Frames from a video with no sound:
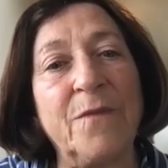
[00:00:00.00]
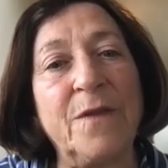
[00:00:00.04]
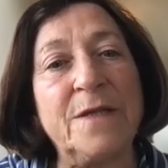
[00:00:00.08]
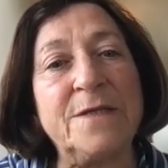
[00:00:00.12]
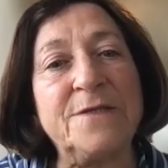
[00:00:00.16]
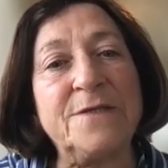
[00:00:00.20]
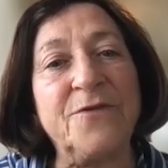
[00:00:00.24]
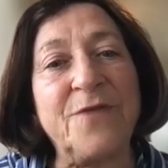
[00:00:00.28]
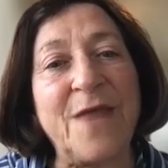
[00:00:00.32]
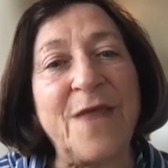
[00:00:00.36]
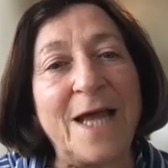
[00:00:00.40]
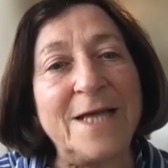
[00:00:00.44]

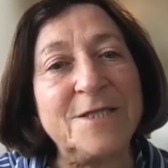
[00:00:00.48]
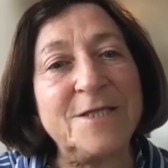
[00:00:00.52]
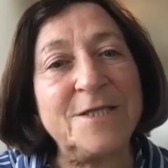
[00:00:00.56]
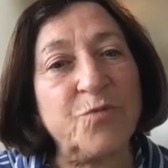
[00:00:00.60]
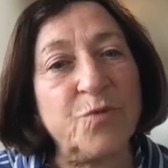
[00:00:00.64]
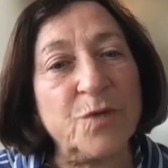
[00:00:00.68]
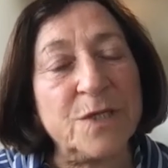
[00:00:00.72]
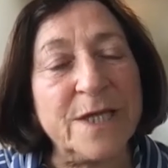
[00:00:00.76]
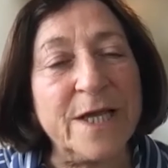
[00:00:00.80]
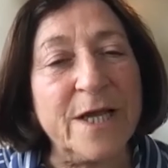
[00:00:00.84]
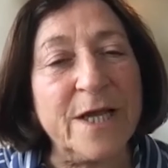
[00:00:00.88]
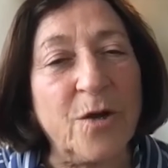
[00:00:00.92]
So that's
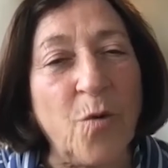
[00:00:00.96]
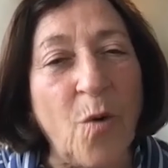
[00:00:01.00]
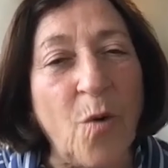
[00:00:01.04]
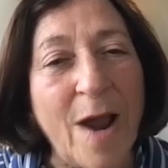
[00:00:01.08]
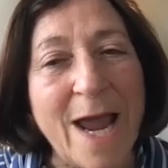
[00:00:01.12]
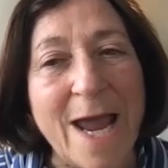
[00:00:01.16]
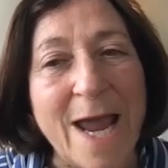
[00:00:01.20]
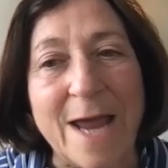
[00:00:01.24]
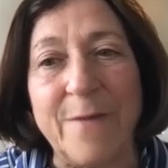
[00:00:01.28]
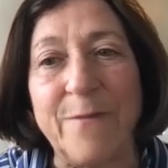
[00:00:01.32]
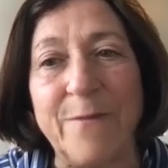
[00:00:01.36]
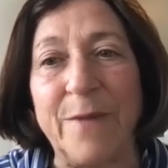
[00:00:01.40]
really
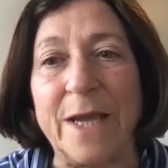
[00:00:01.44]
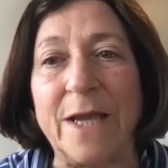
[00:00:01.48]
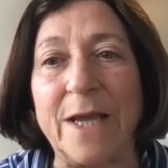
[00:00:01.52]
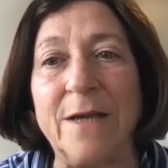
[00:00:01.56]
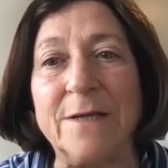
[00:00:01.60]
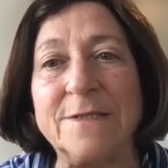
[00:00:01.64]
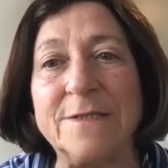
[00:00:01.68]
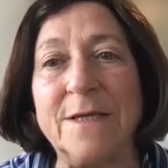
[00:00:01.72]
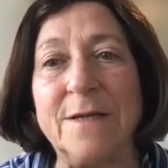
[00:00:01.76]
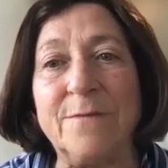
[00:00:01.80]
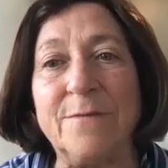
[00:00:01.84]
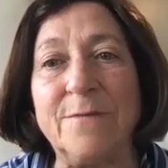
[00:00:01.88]
great
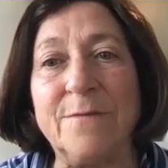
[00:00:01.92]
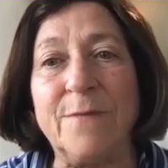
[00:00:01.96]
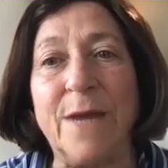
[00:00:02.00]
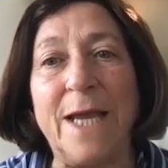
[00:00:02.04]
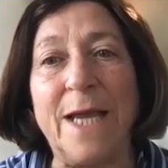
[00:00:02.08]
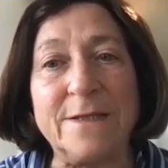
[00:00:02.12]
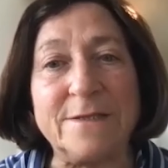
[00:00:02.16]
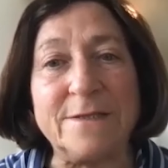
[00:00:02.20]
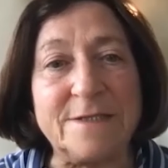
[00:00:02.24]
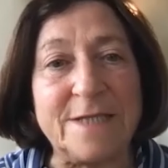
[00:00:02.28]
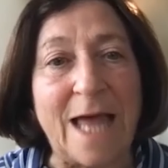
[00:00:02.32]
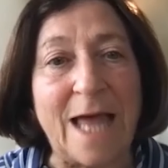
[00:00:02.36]
because it
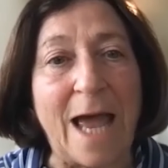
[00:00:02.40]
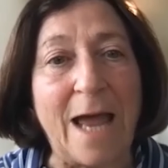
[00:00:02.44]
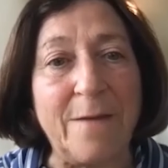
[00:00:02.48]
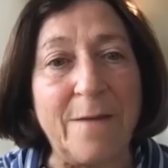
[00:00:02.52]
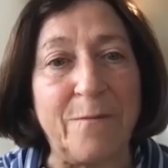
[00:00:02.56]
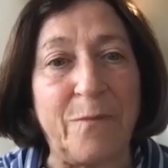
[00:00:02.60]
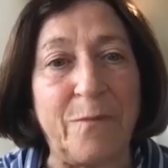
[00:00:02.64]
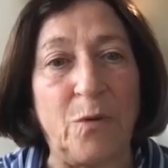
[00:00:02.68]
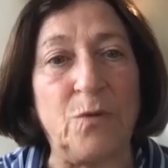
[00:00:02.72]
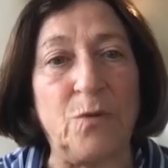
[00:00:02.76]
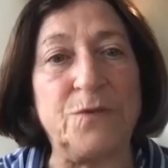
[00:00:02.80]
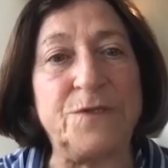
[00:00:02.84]
makes
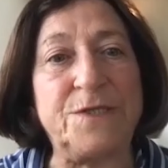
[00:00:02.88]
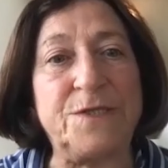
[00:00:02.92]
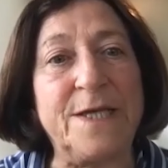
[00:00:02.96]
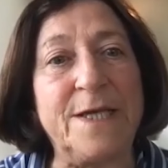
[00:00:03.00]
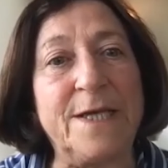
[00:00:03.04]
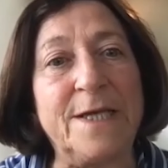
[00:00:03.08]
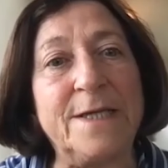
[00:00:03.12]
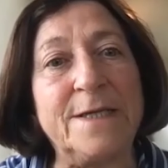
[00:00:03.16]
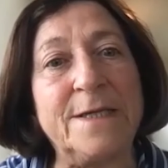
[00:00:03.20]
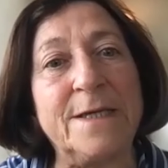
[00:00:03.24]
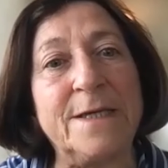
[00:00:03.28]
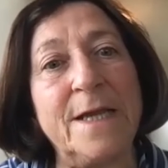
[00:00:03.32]
that
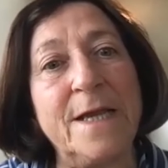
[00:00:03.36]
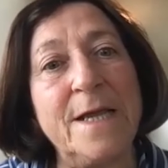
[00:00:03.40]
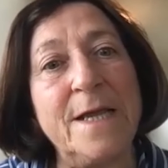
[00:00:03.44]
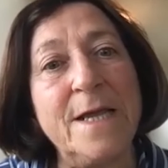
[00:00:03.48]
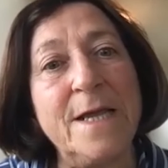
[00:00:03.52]
person